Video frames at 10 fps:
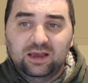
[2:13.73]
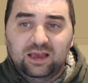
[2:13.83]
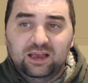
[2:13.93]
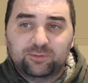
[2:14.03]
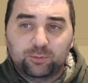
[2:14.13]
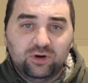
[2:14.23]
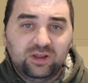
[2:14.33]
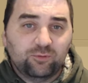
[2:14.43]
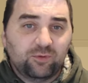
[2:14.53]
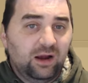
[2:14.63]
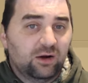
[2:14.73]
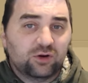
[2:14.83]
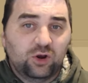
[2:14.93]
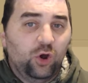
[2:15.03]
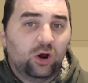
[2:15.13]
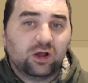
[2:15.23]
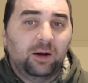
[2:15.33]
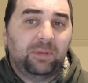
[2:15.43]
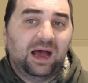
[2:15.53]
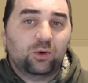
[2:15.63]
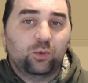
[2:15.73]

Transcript: It's pretty rare to not come back